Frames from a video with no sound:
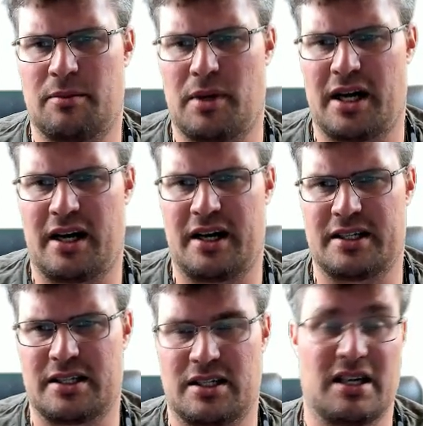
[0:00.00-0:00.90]

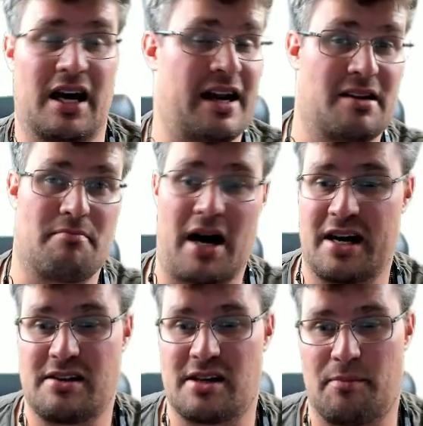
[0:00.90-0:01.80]
but it
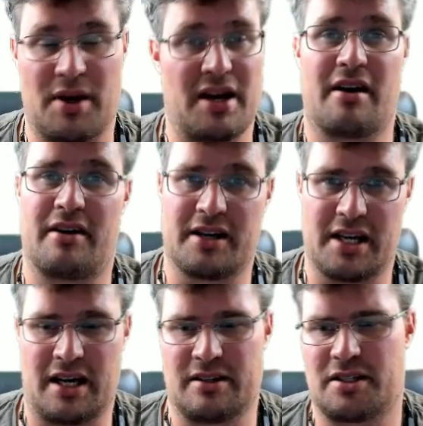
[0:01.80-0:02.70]
might appear
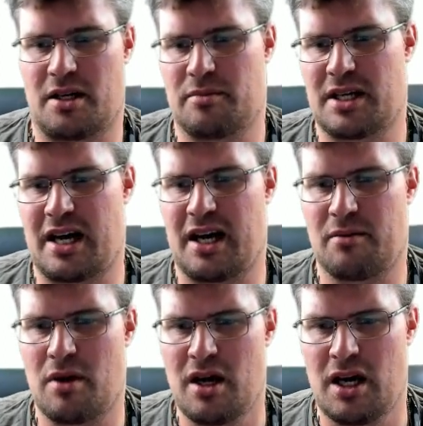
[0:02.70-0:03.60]
again sometime.